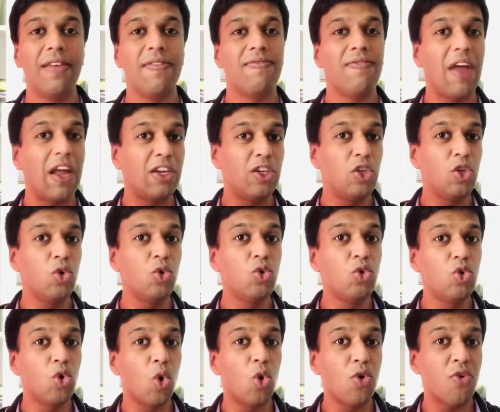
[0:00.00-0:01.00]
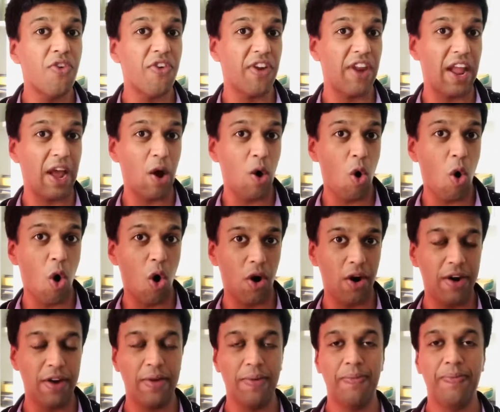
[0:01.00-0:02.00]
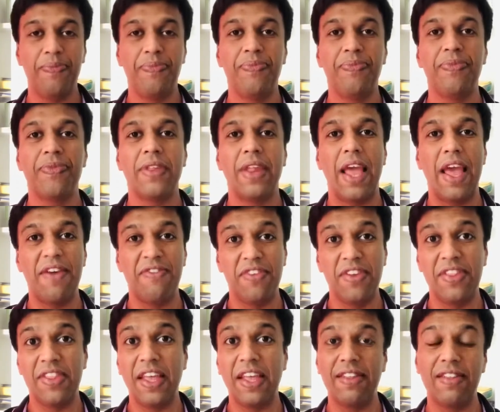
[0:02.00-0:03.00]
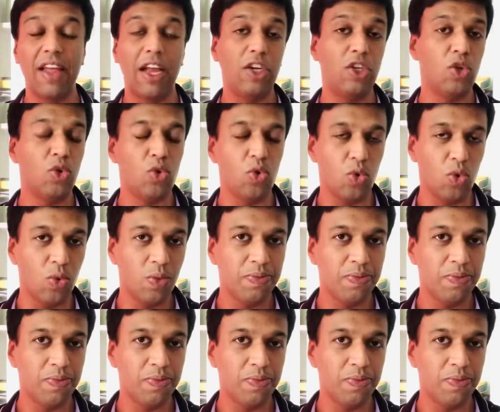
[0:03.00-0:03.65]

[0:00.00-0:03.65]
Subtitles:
that you don't record everything that you do.